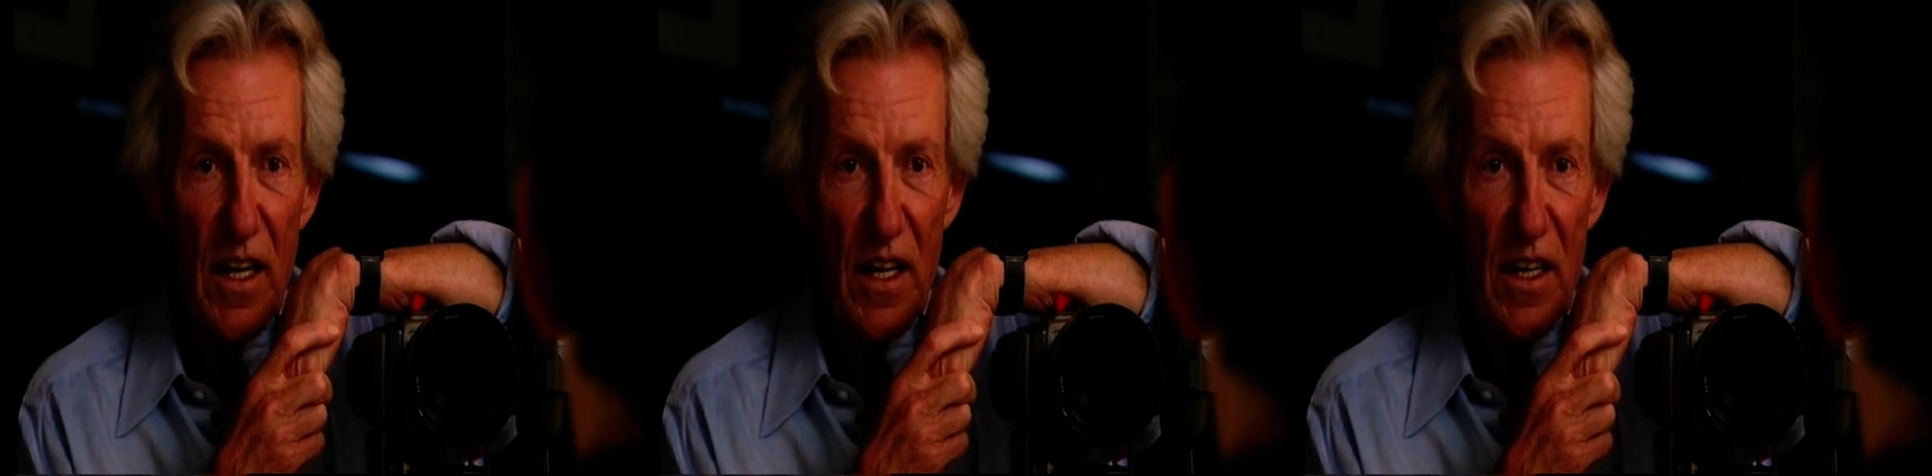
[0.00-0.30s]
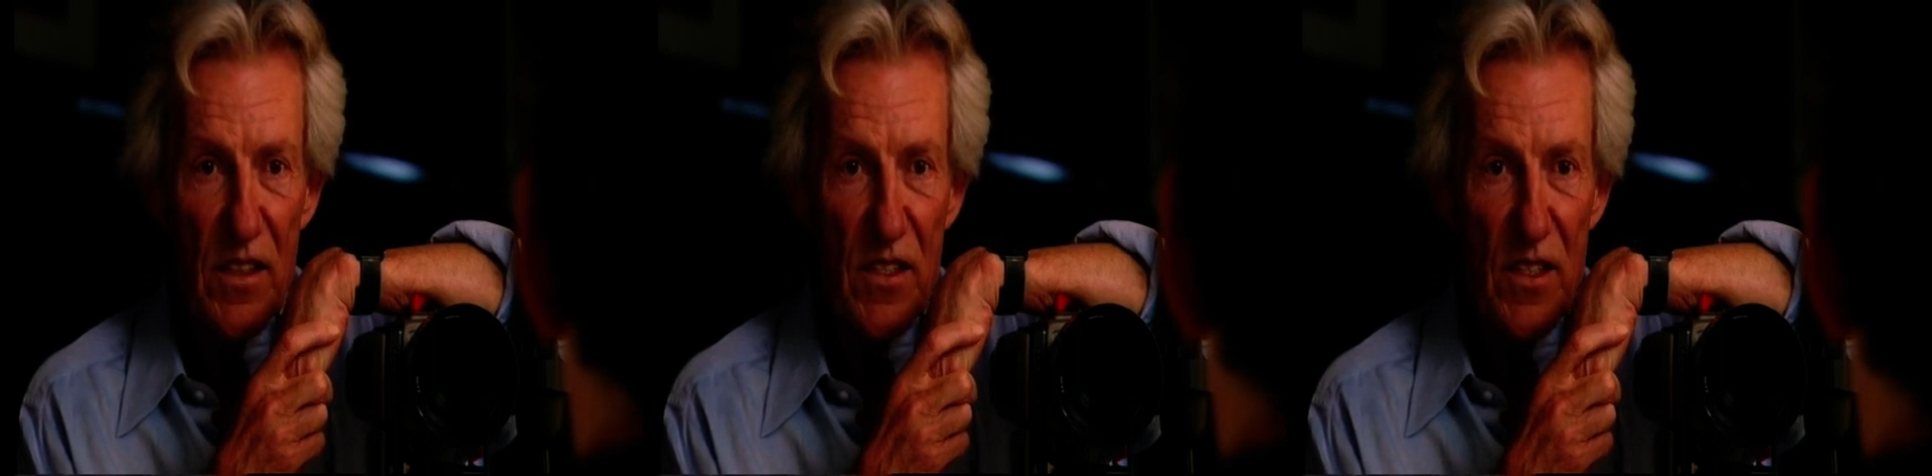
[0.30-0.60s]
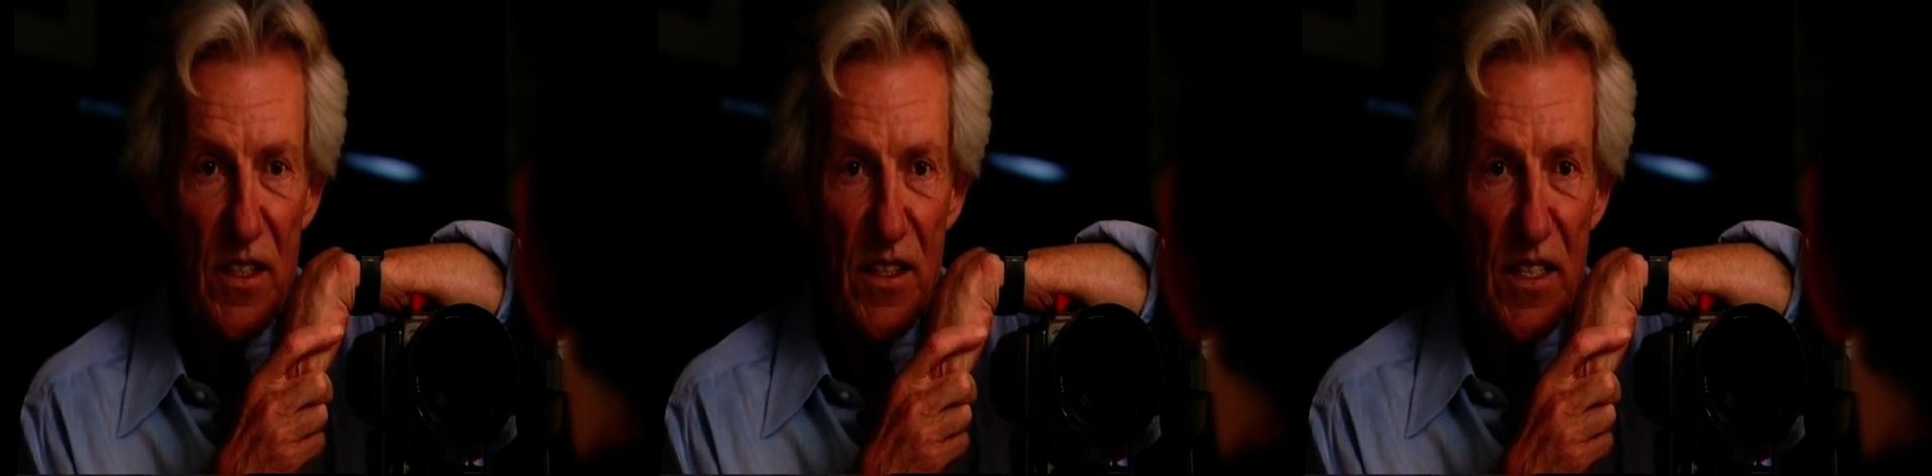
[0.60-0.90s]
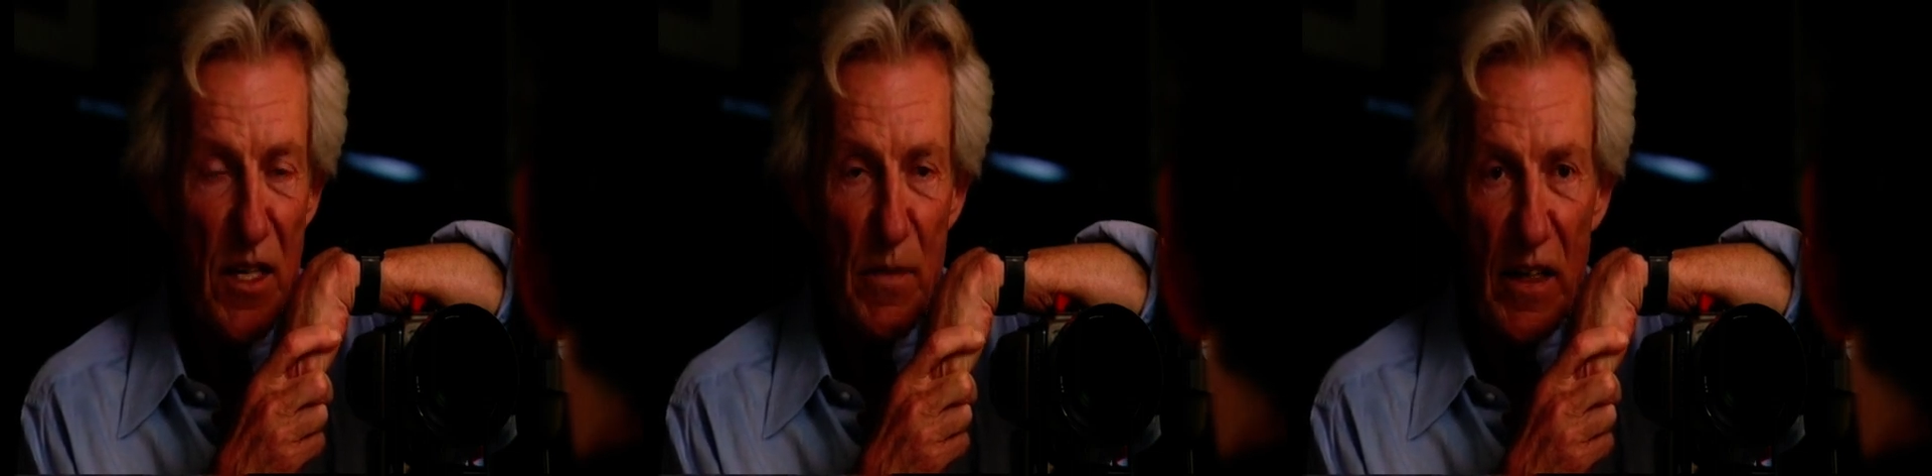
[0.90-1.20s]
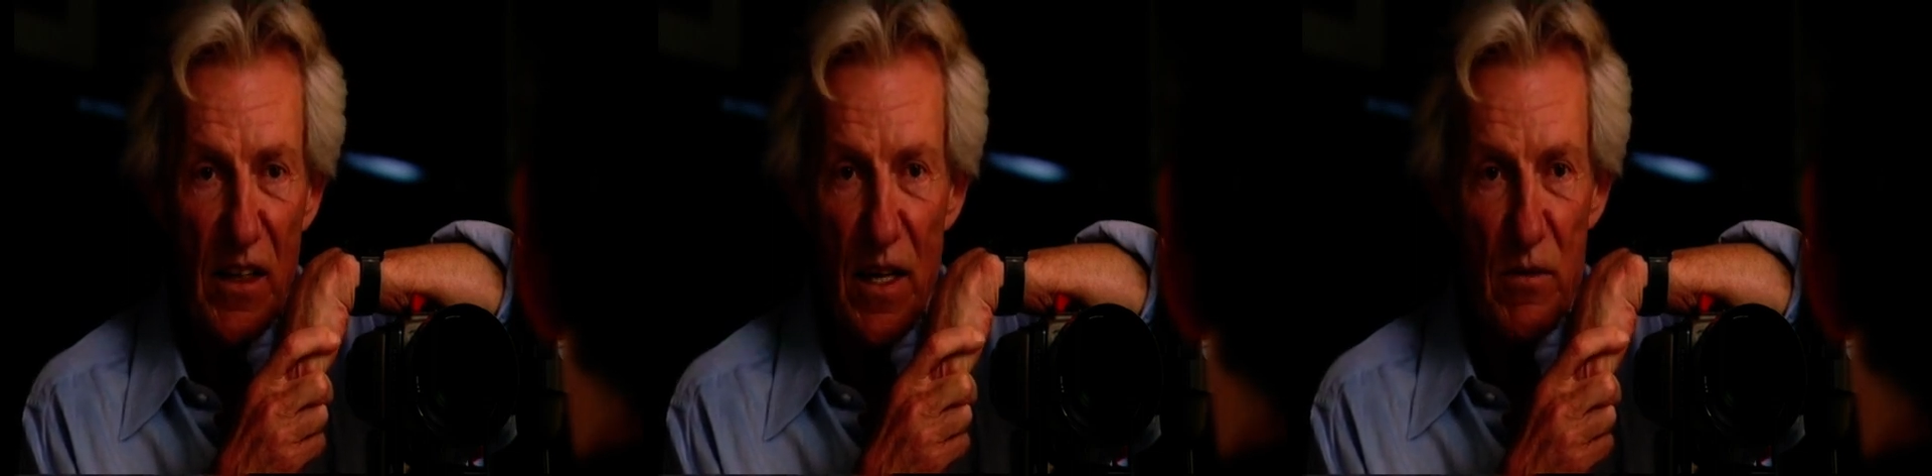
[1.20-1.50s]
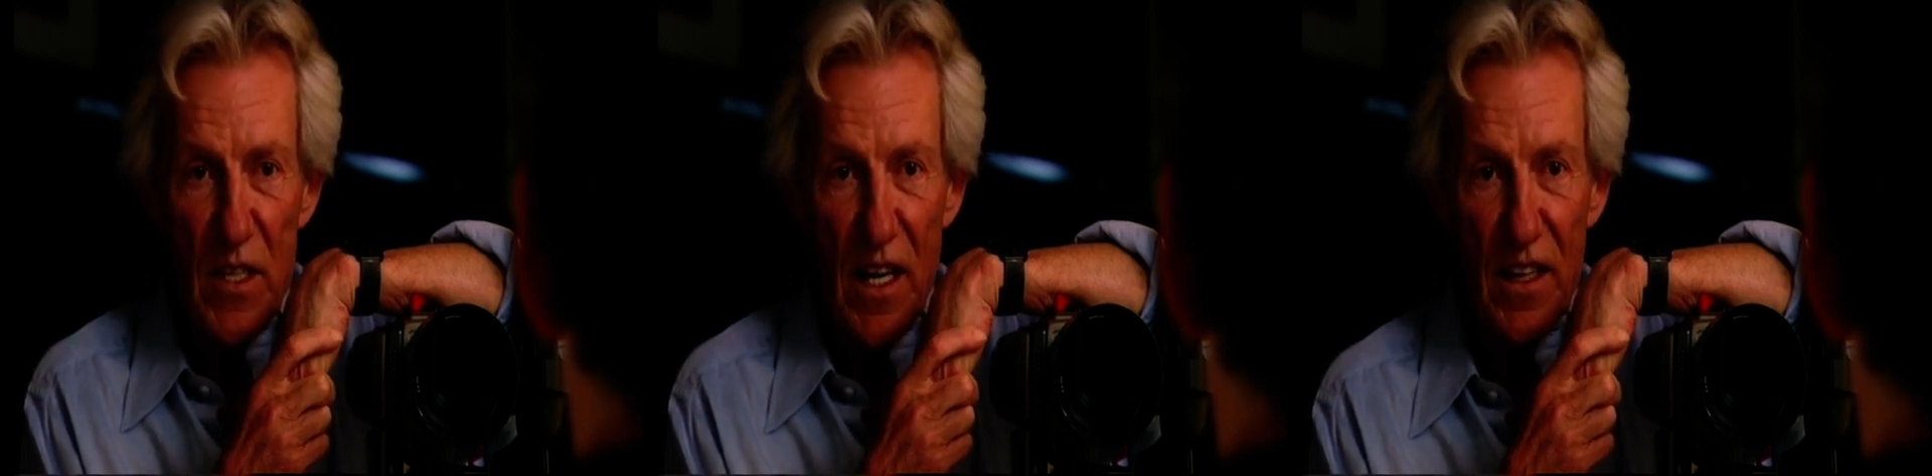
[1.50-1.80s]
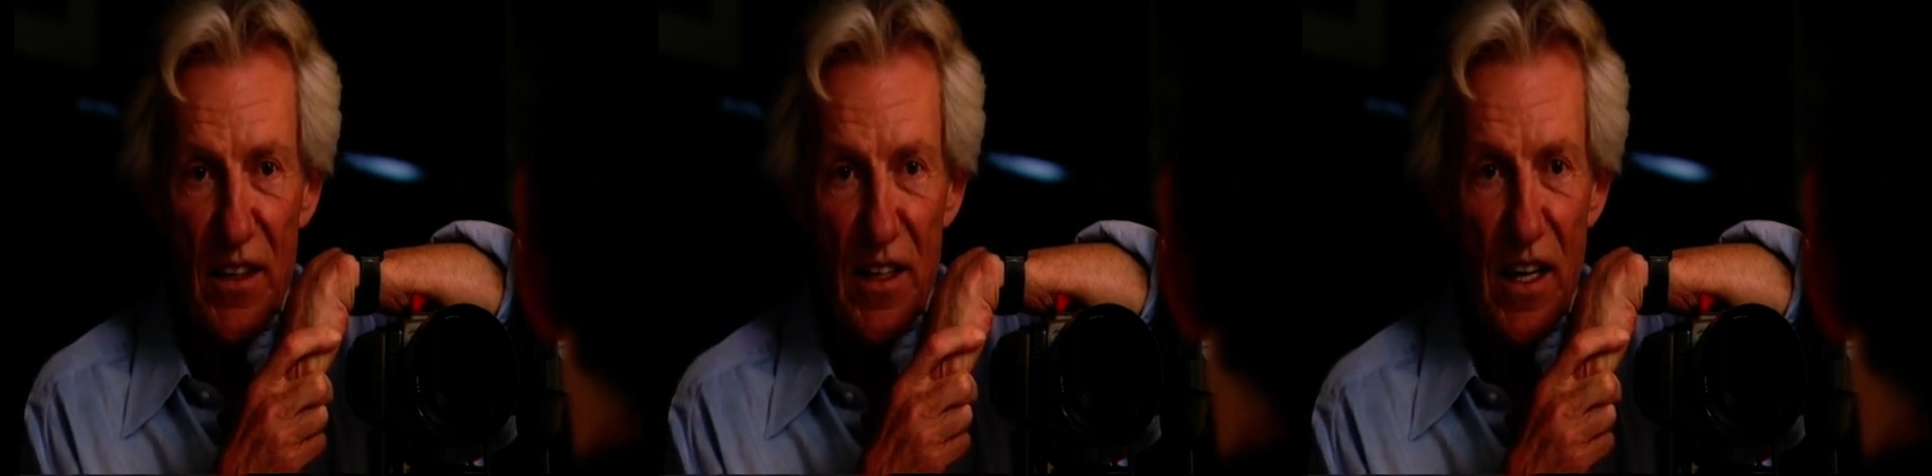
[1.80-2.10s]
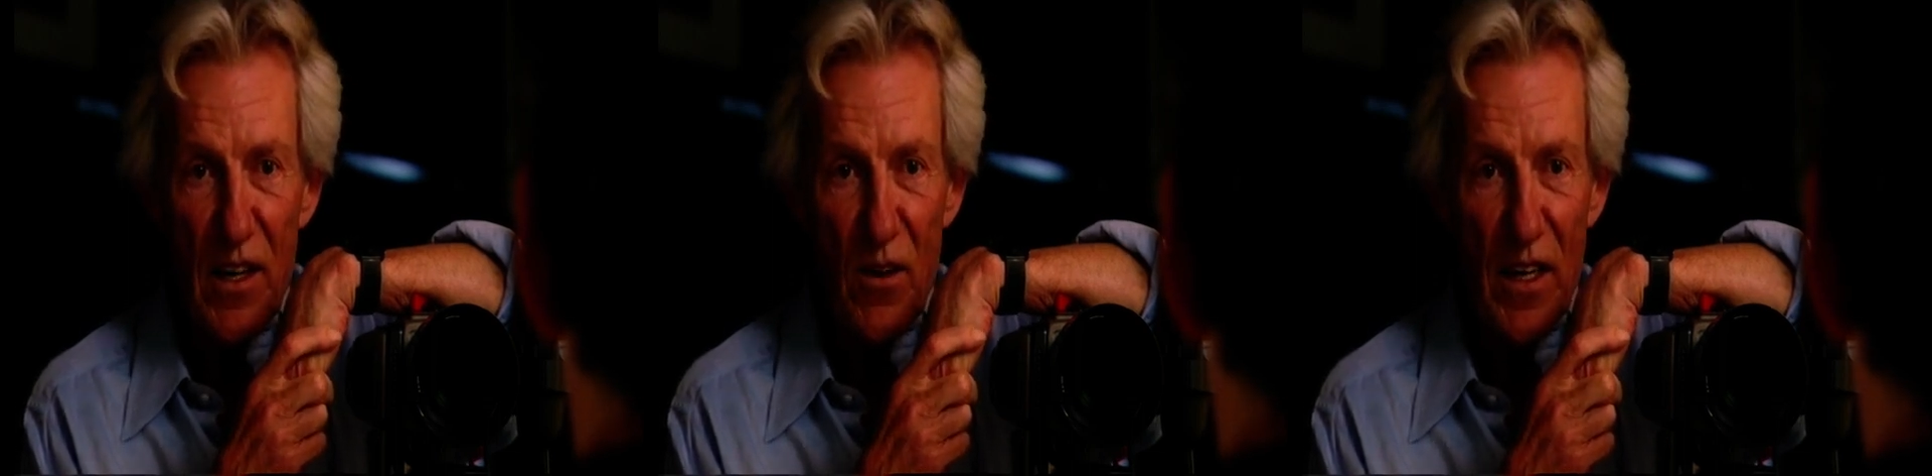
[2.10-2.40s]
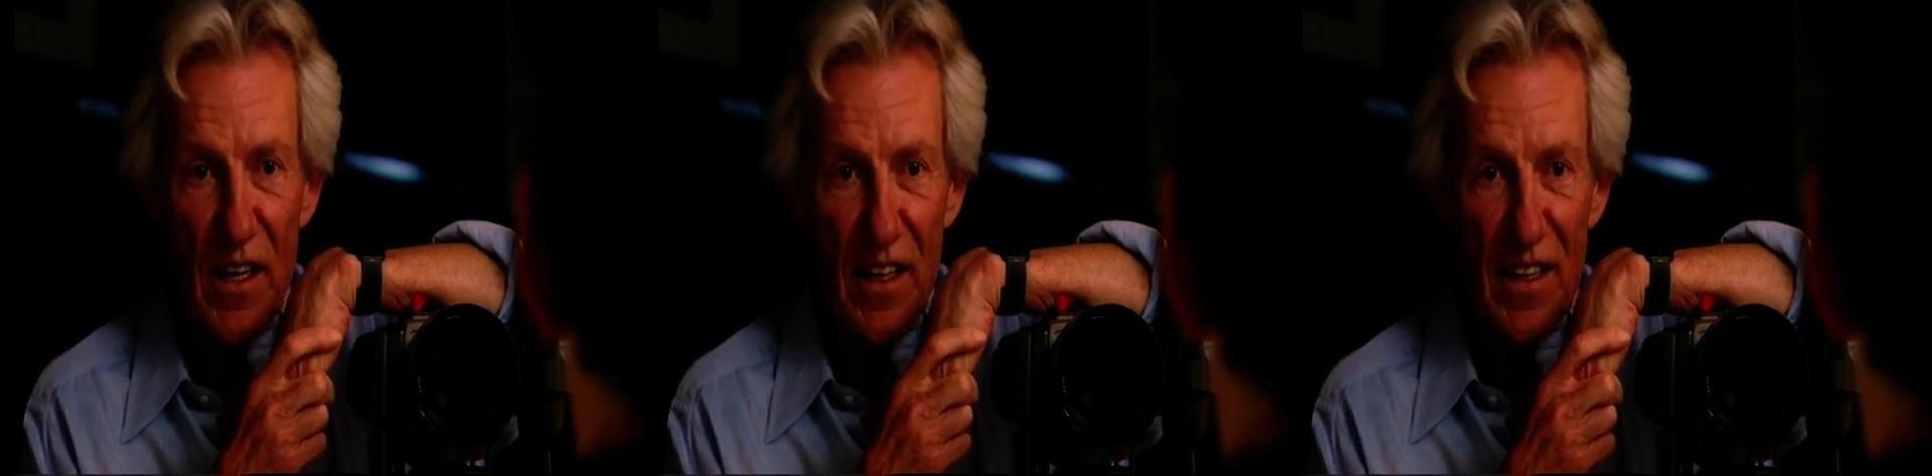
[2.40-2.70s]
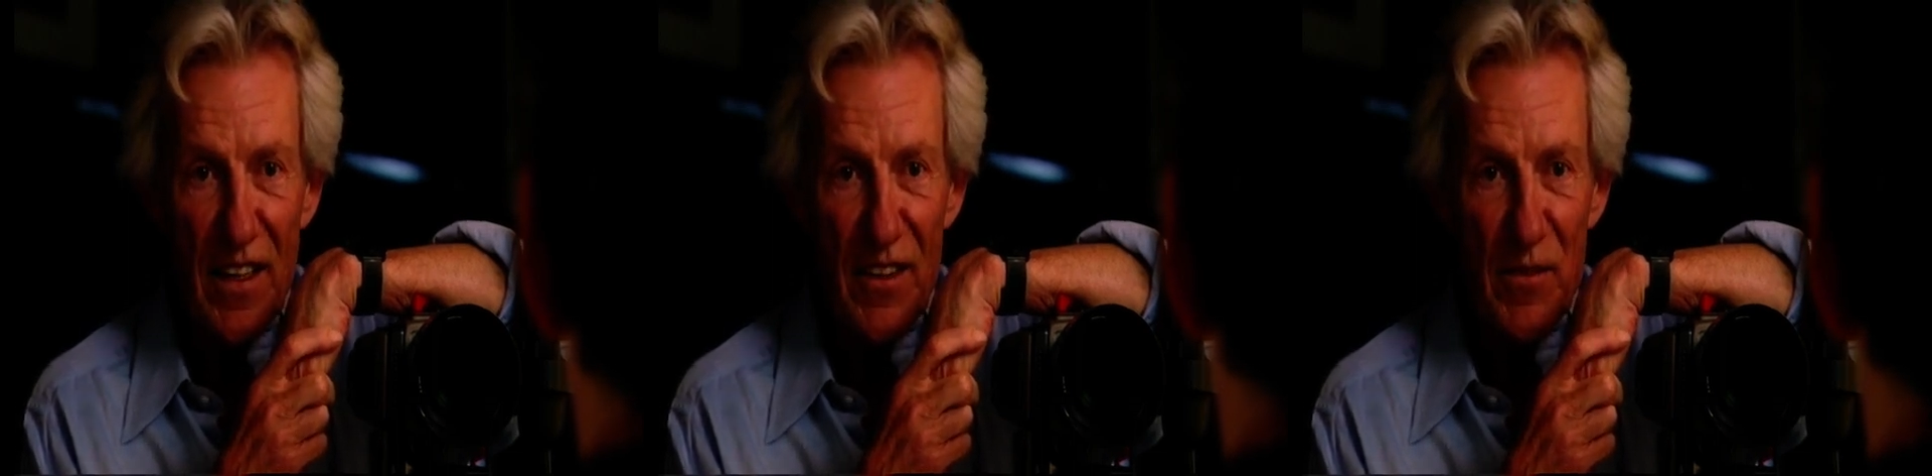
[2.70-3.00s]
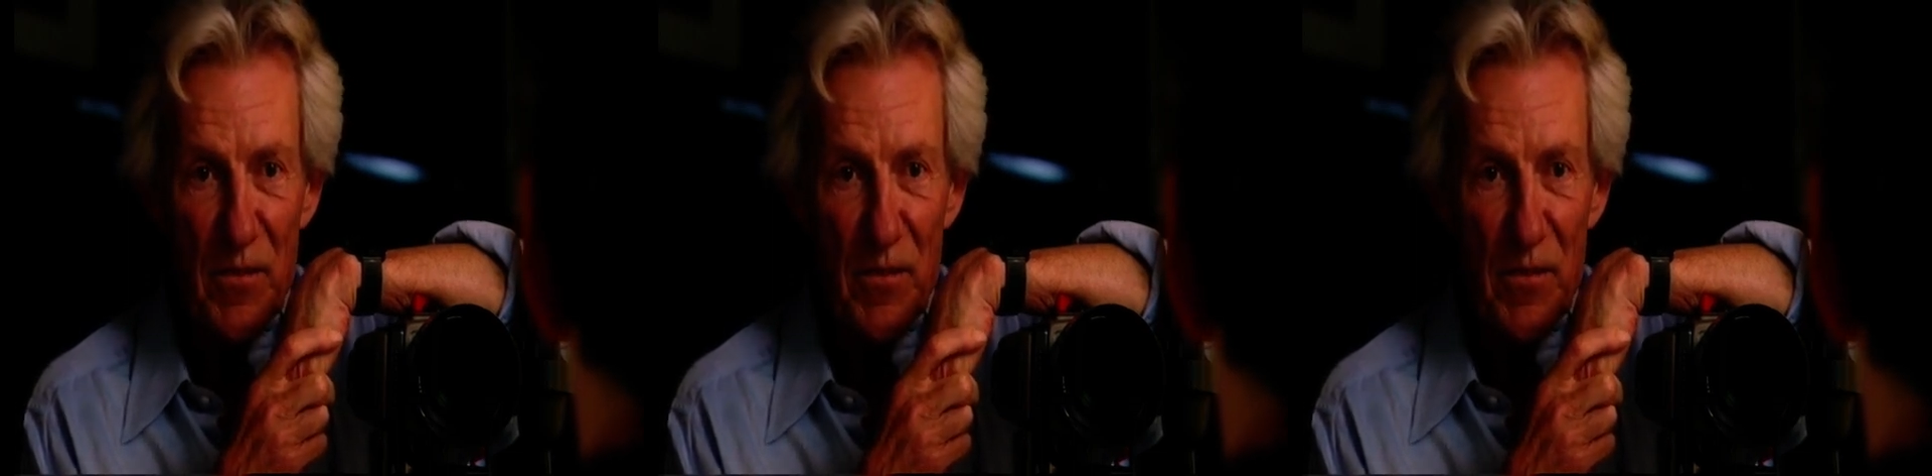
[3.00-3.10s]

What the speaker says: It's a sentimental keepsake, and I quite like that.